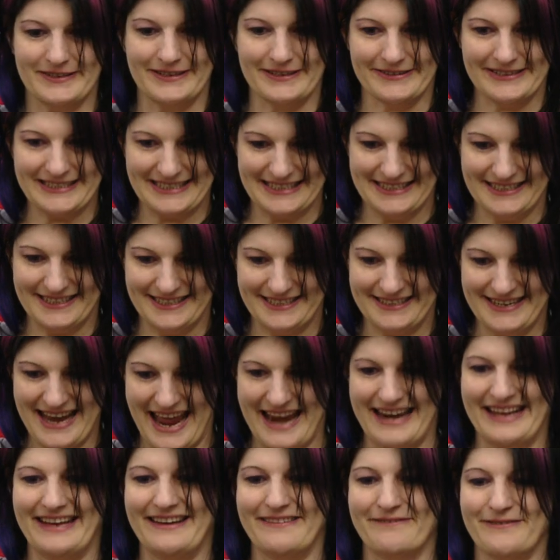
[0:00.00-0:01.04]
there isn't
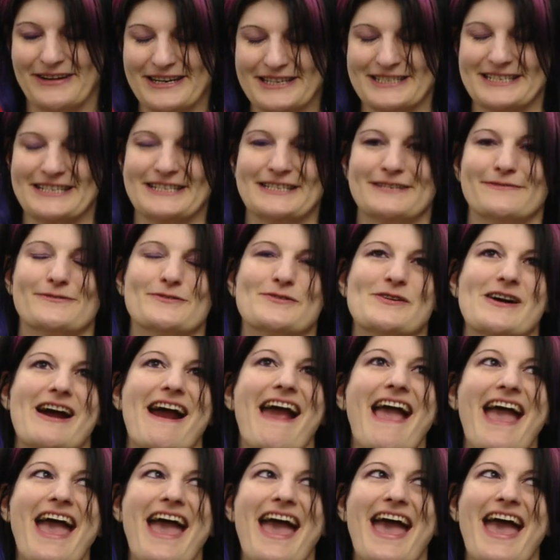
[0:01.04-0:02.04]
any functions for.